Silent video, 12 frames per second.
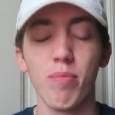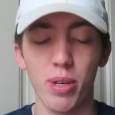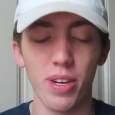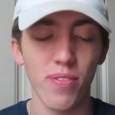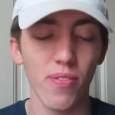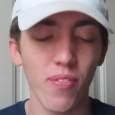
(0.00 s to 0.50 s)

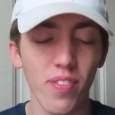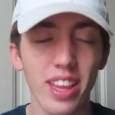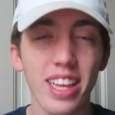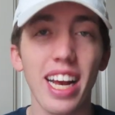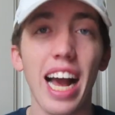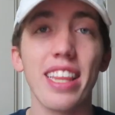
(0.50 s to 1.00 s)
But
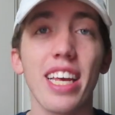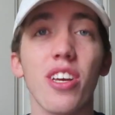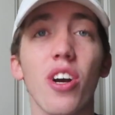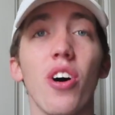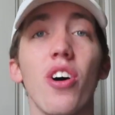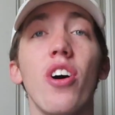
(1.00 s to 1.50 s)
I thank
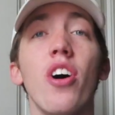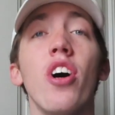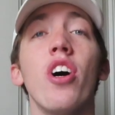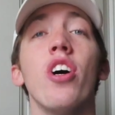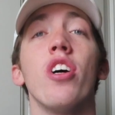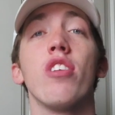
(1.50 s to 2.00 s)
y'all
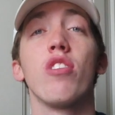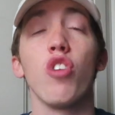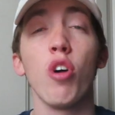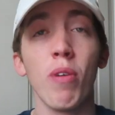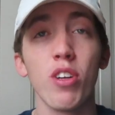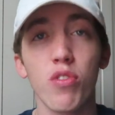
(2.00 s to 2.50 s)

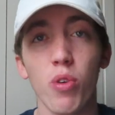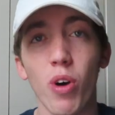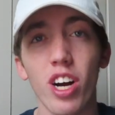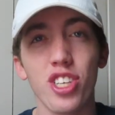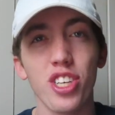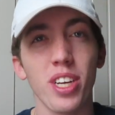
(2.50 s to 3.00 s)
so much for
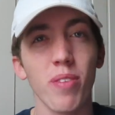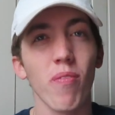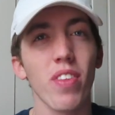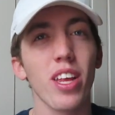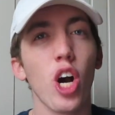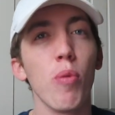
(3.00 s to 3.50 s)
watching.
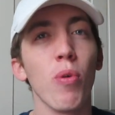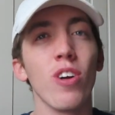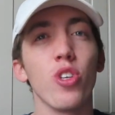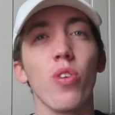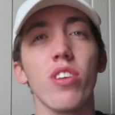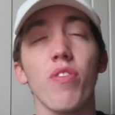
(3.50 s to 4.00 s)
I hope y'all
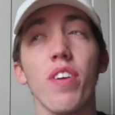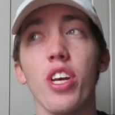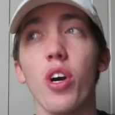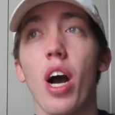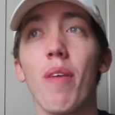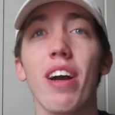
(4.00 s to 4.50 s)
enjoyed this
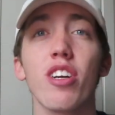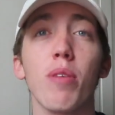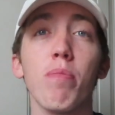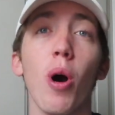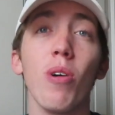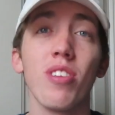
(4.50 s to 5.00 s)
video. I'm
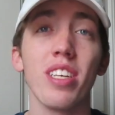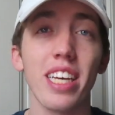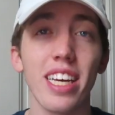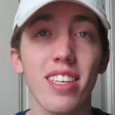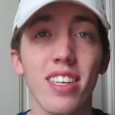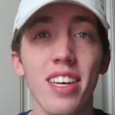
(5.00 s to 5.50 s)
actually posting
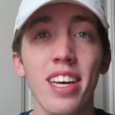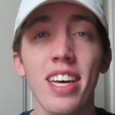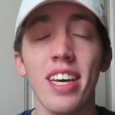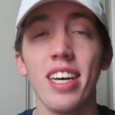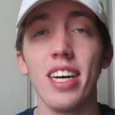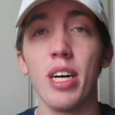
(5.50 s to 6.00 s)
it
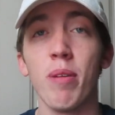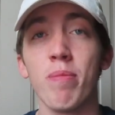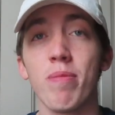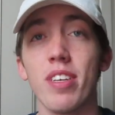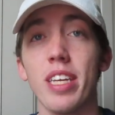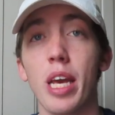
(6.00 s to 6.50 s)

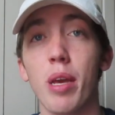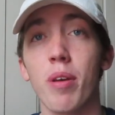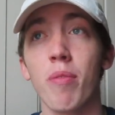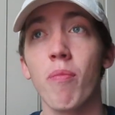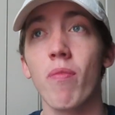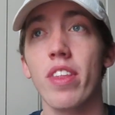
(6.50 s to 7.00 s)

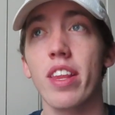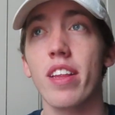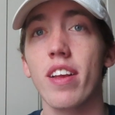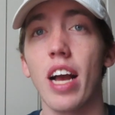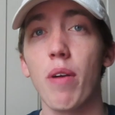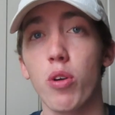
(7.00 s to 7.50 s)
today.
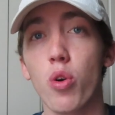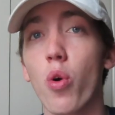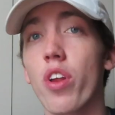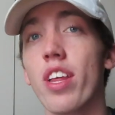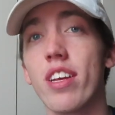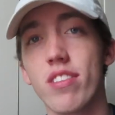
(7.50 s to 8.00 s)
I
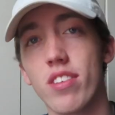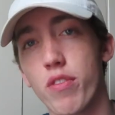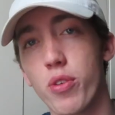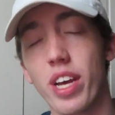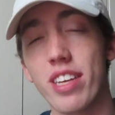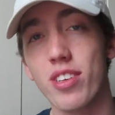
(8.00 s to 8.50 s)
recorded this a
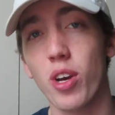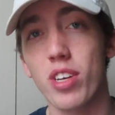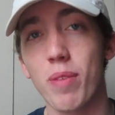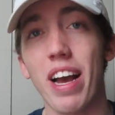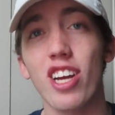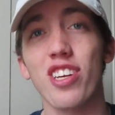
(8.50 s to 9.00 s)
few days ago
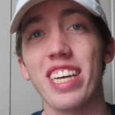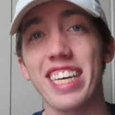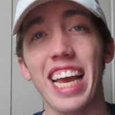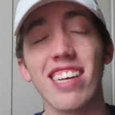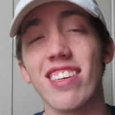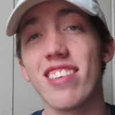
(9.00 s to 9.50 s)
because I'm actually in
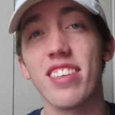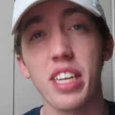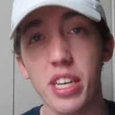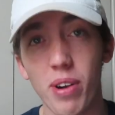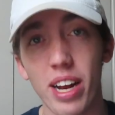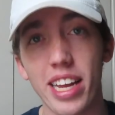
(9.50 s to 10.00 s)
Kansas
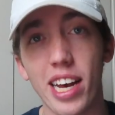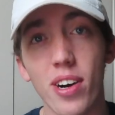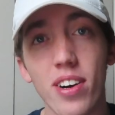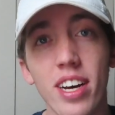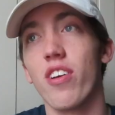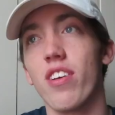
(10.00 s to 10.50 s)
City right
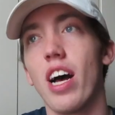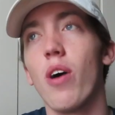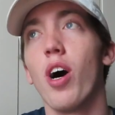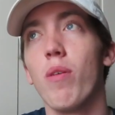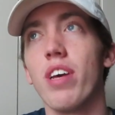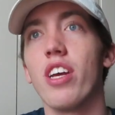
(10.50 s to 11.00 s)
now.
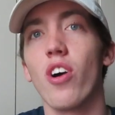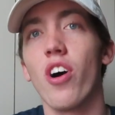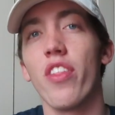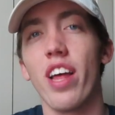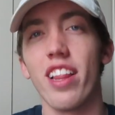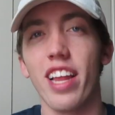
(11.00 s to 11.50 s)
I'll update y'all
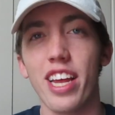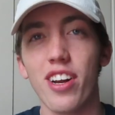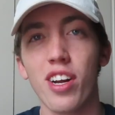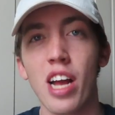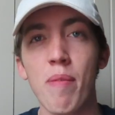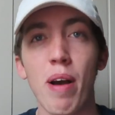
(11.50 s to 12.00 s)
on that
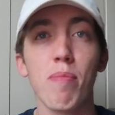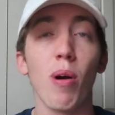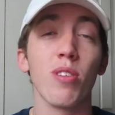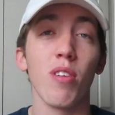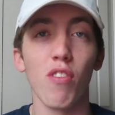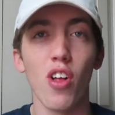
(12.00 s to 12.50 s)
later. I might
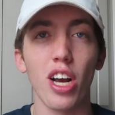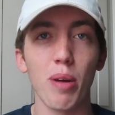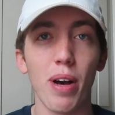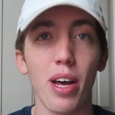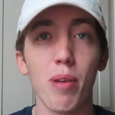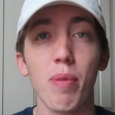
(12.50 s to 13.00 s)
post a vlog
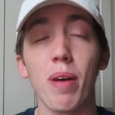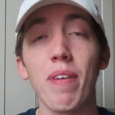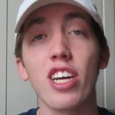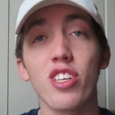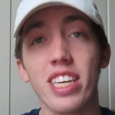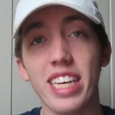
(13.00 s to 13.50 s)
about it, but I'm
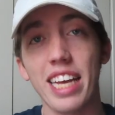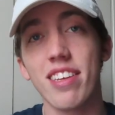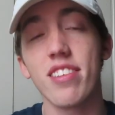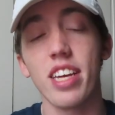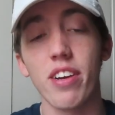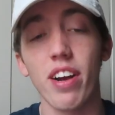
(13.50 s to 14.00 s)
actually in
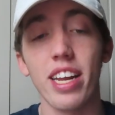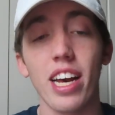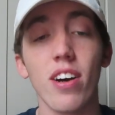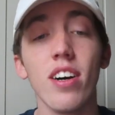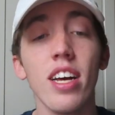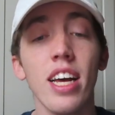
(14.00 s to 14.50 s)
Kansas City right
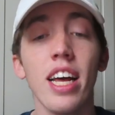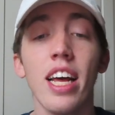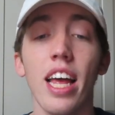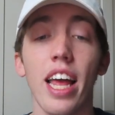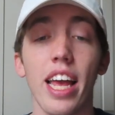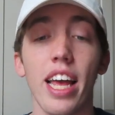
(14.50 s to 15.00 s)
now,
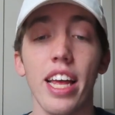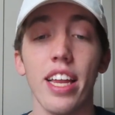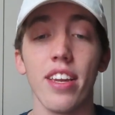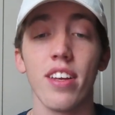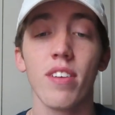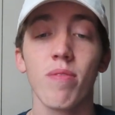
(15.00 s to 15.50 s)

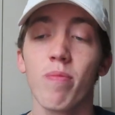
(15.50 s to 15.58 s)
and